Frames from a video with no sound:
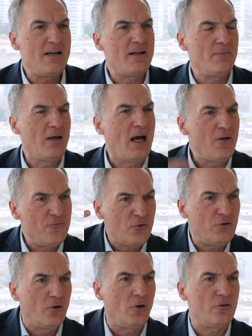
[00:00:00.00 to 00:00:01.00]
And I
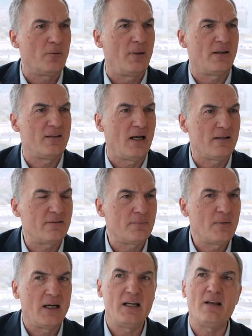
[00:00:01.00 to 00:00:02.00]
thought a lot about that.
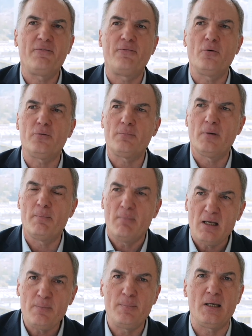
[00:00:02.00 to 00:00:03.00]
And I thought
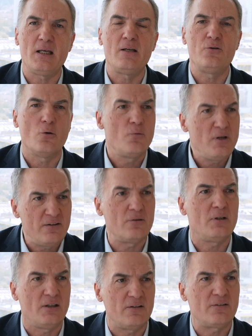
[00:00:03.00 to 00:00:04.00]
maybe the
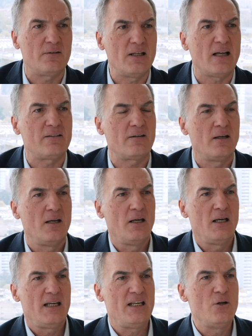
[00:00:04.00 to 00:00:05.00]
reason is that,
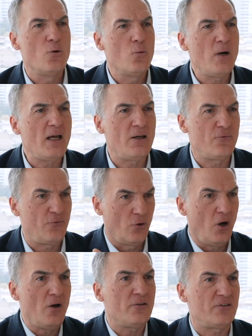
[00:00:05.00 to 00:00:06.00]
in a way,
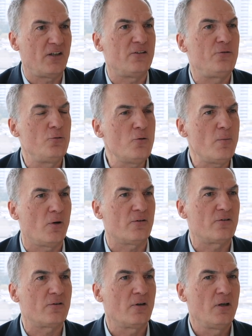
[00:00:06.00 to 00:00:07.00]
for us as
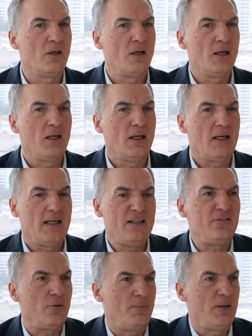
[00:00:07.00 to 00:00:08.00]
humans,
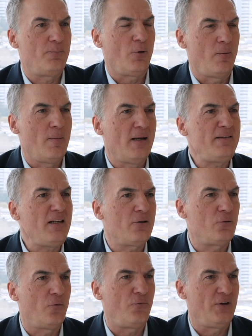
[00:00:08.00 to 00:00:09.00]
it's a bit
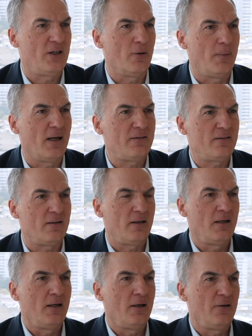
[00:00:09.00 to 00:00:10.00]
problematic to think about
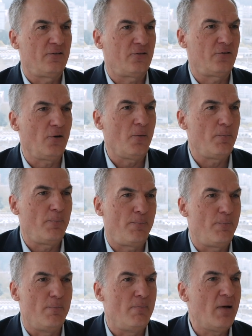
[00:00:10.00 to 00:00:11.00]
some
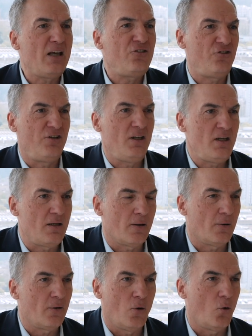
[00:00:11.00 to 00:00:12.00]

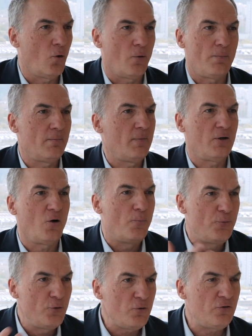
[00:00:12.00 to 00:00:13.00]
machine or
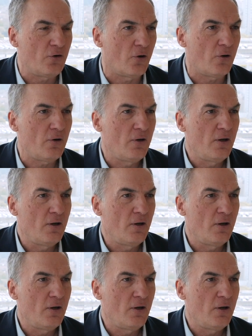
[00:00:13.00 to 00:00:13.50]
computer